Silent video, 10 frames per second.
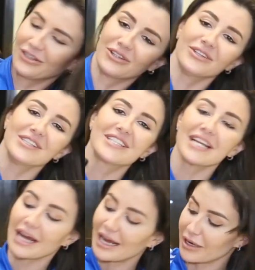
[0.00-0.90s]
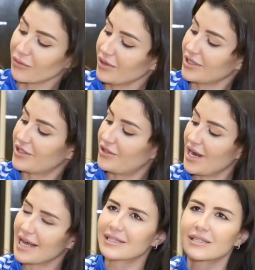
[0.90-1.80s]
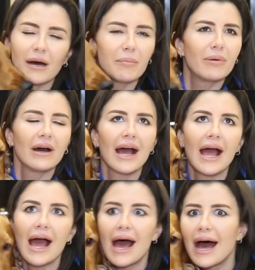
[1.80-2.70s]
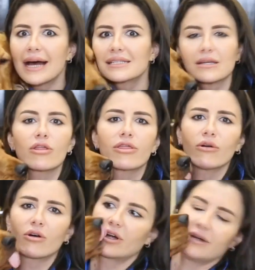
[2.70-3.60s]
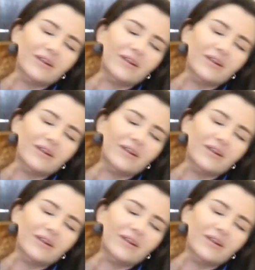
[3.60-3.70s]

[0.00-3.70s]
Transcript: Dolce, I would dress up as Thor.